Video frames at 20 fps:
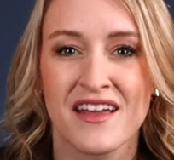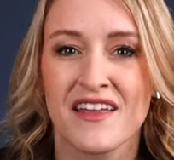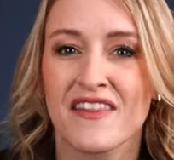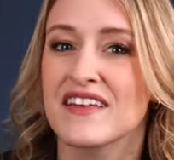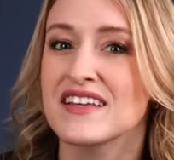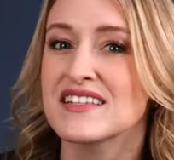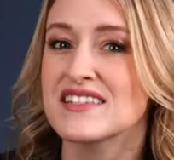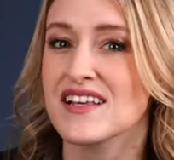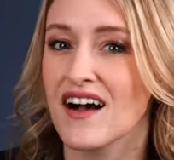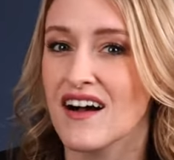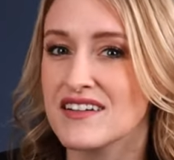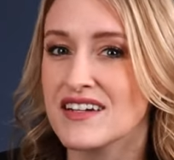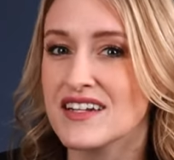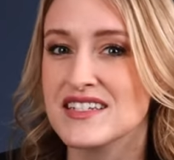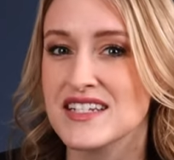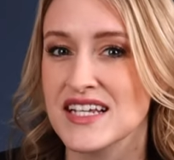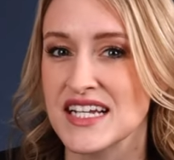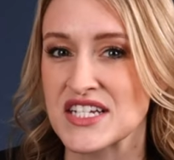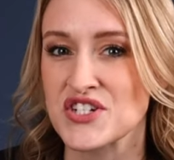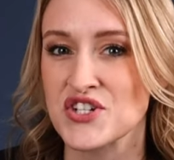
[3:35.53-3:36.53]
this
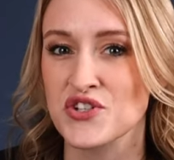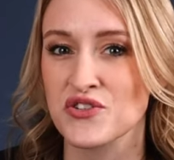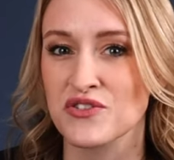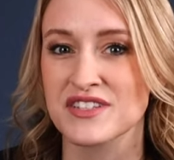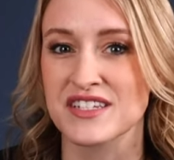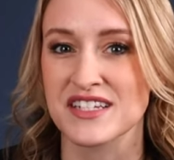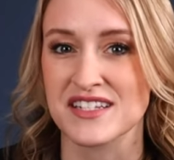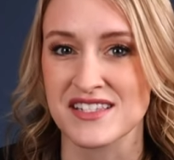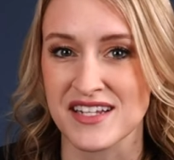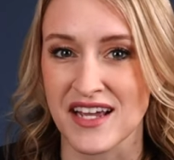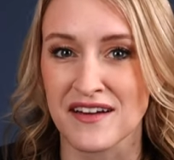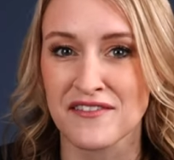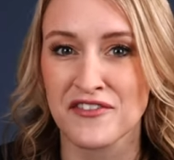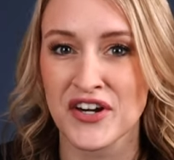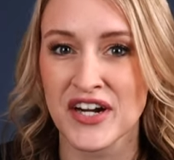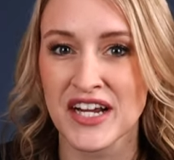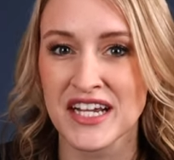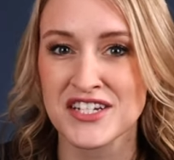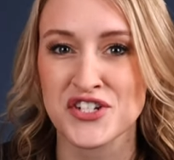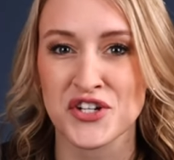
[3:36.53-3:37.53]
unintentional
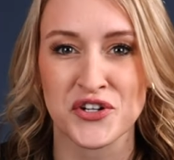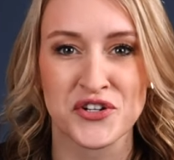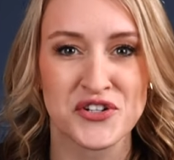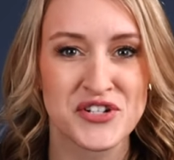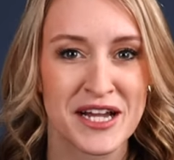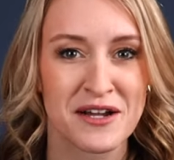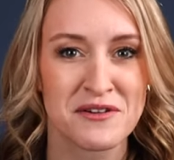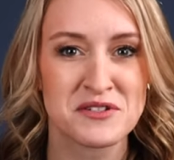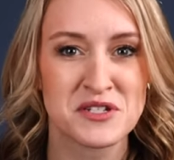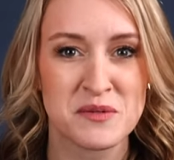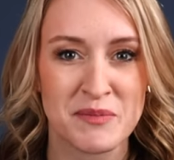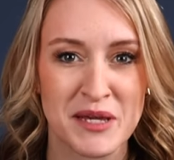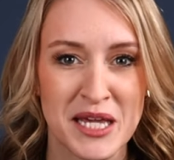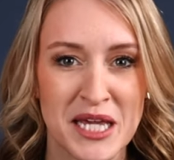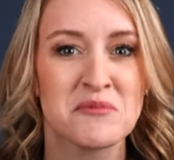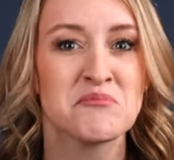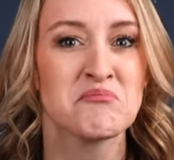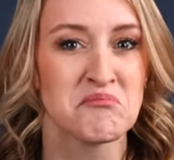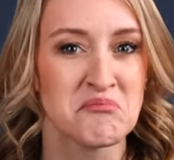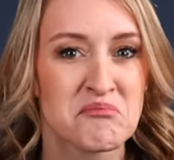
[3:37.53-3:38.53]
discovery turned out to
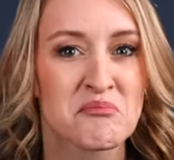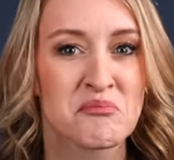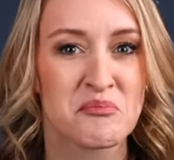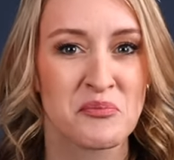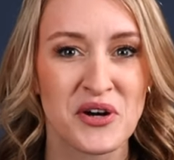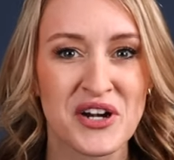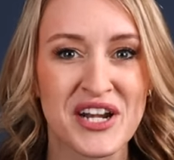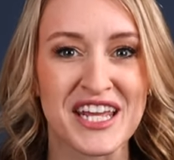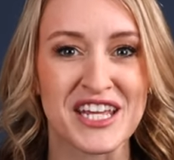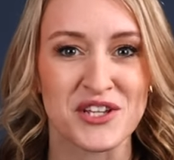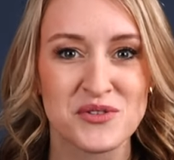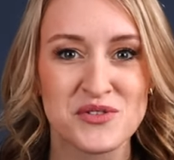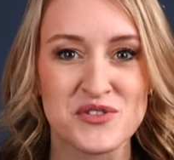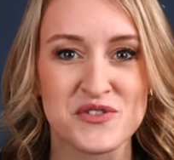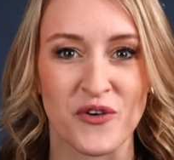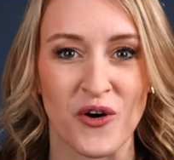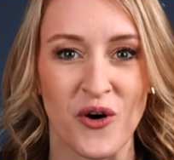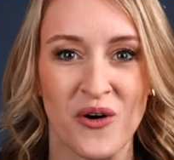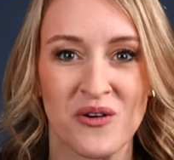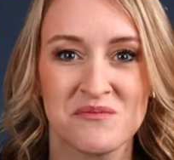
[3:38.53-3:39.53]
be pretty
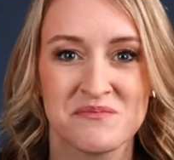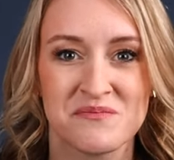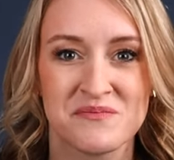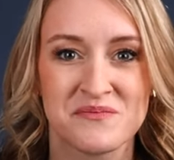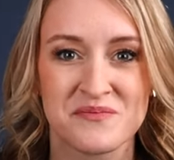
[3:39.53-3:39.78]
useful.